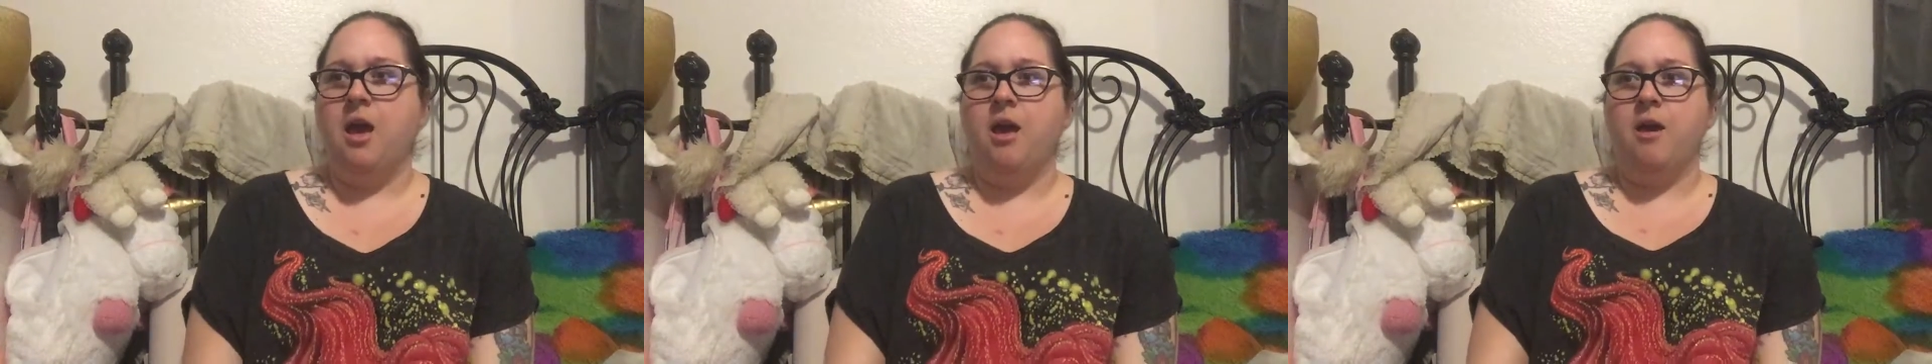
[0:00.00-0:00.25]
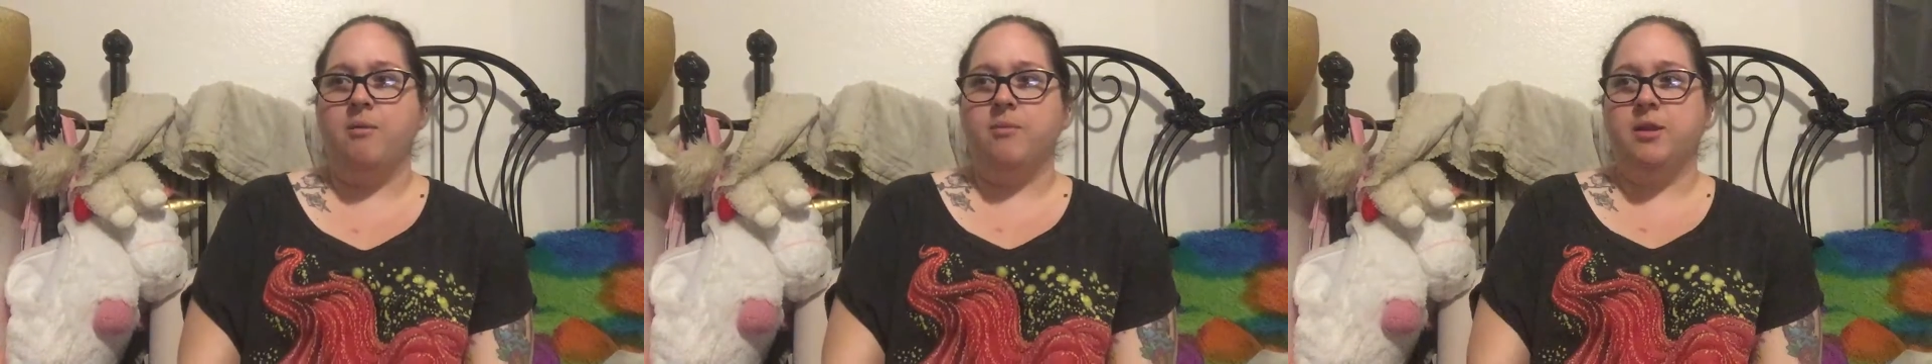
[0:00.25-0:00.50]

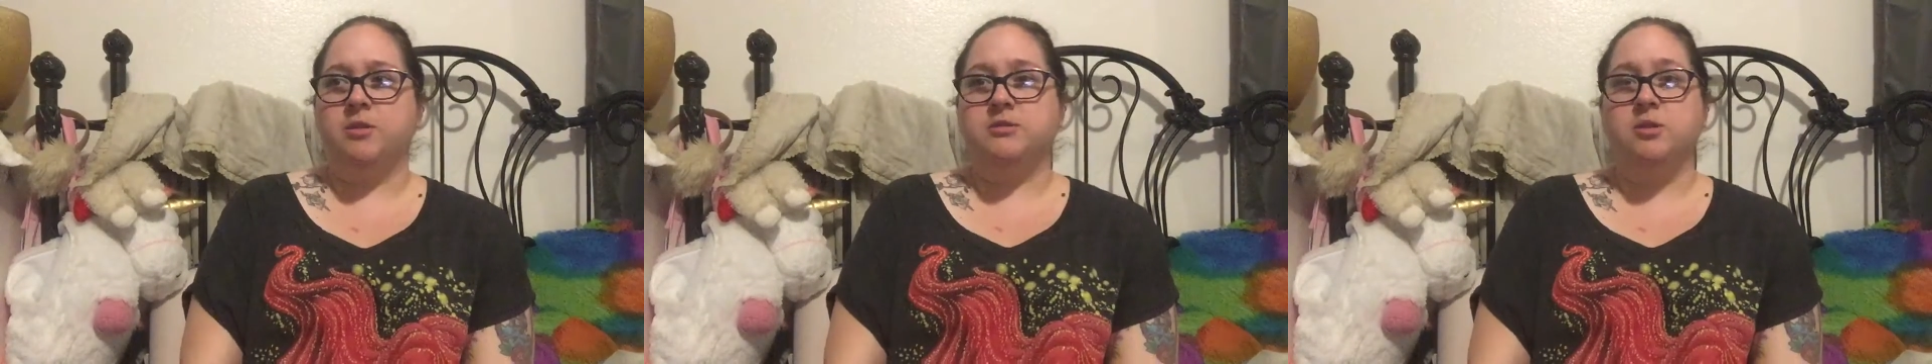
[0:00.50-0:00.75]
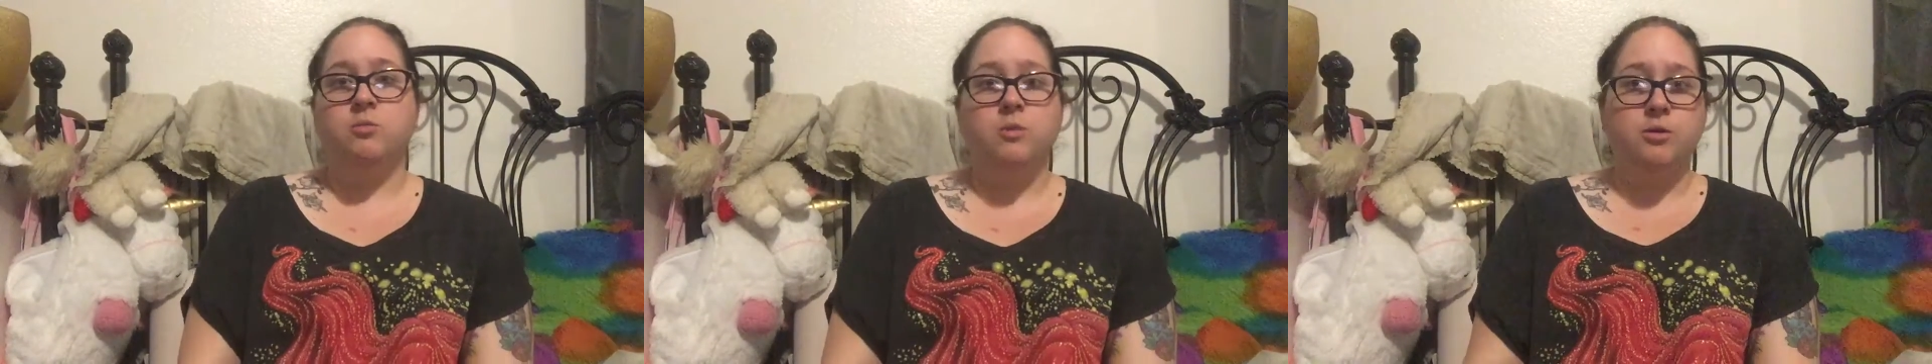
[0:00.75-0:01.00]
Um, and
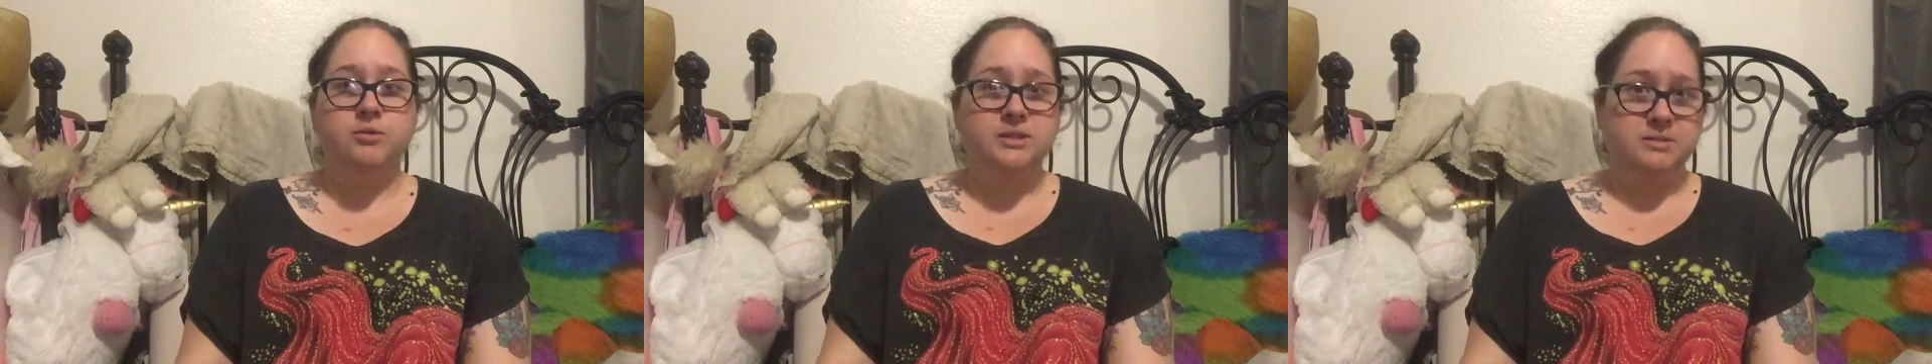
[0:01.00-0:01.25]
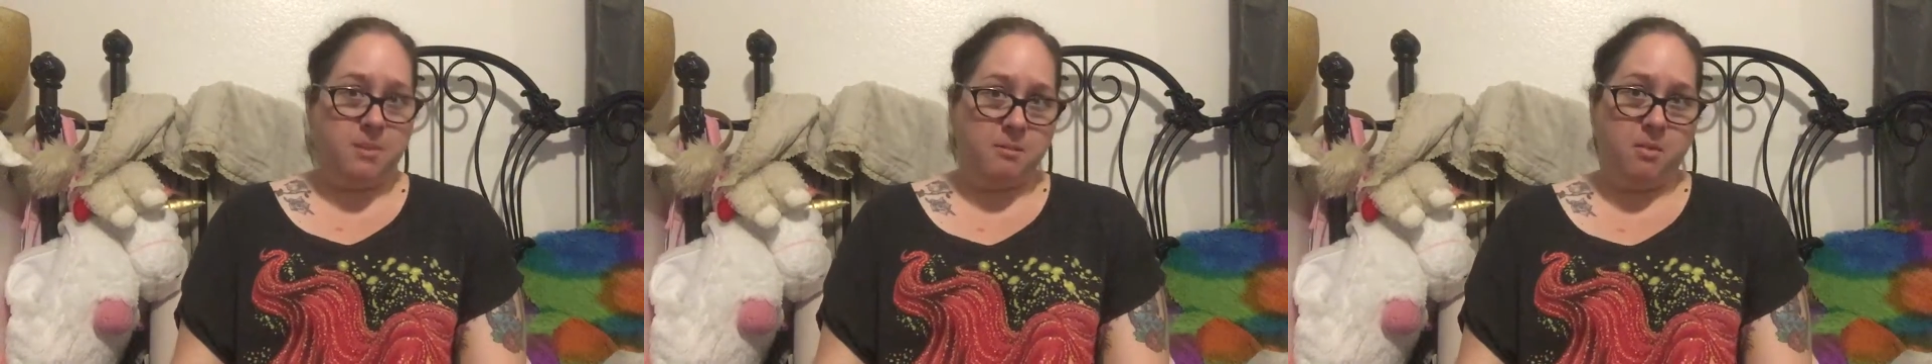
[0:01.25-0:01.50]
also, Rose
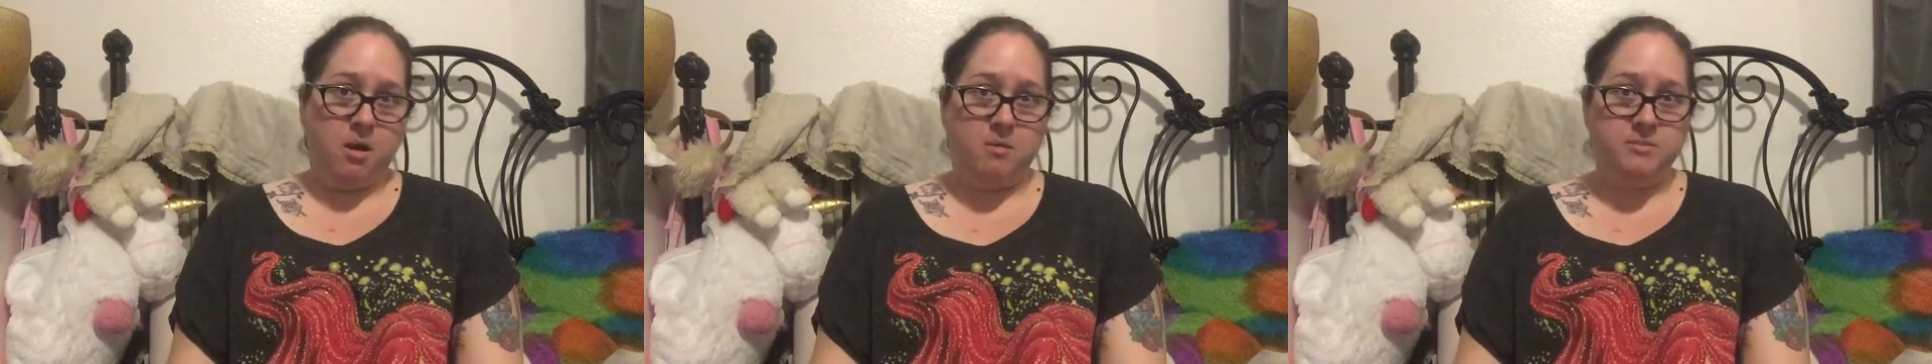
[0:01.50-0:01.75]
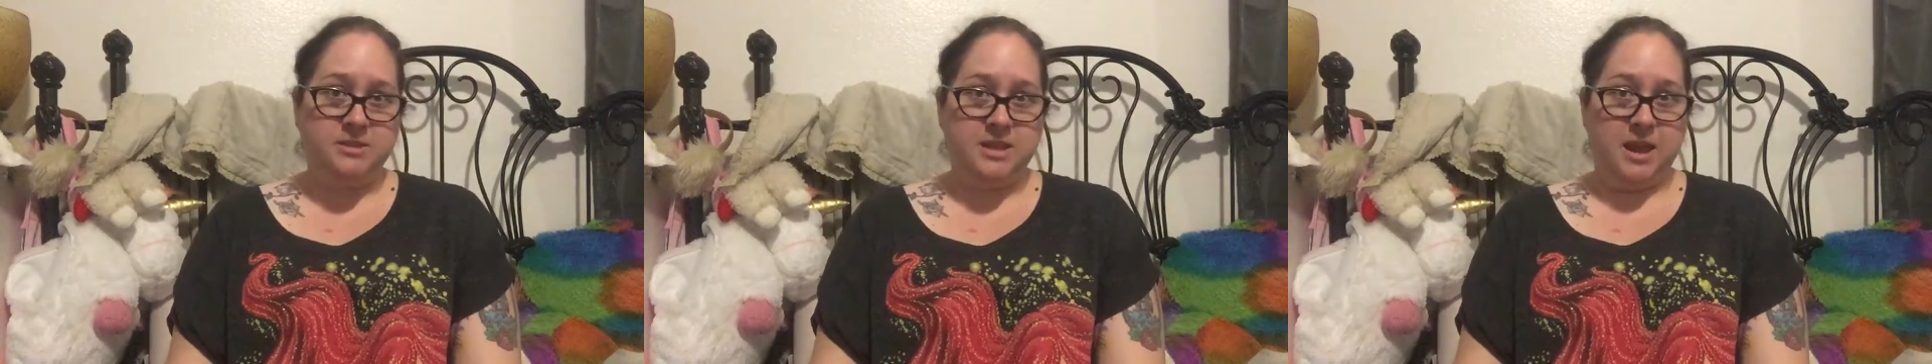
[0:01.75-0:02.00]
is my
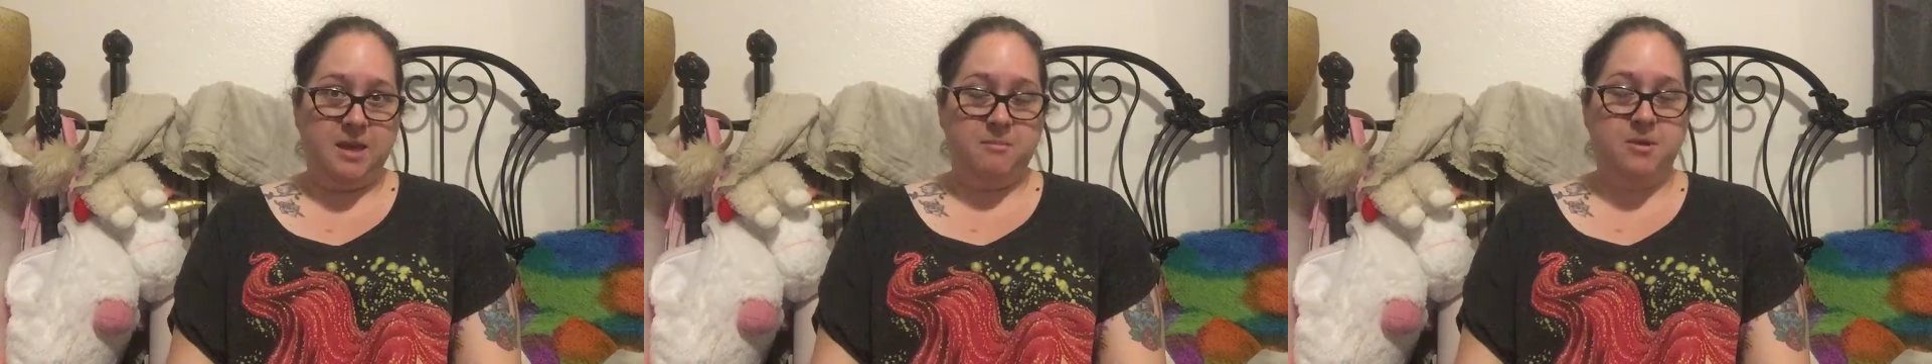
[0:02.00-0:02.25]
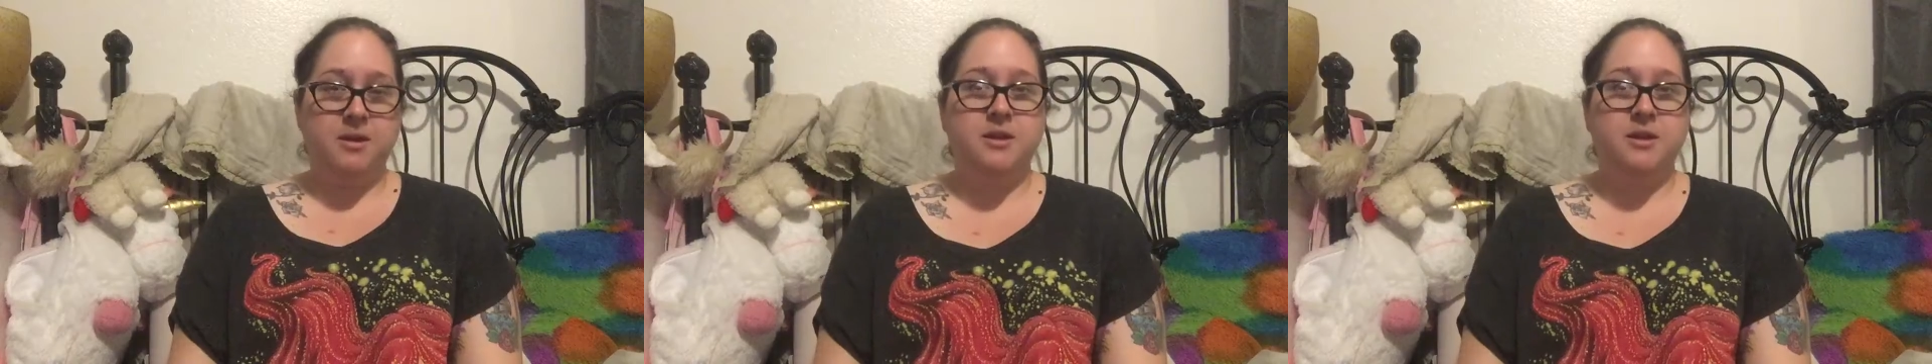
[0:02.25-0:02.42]
mom's name,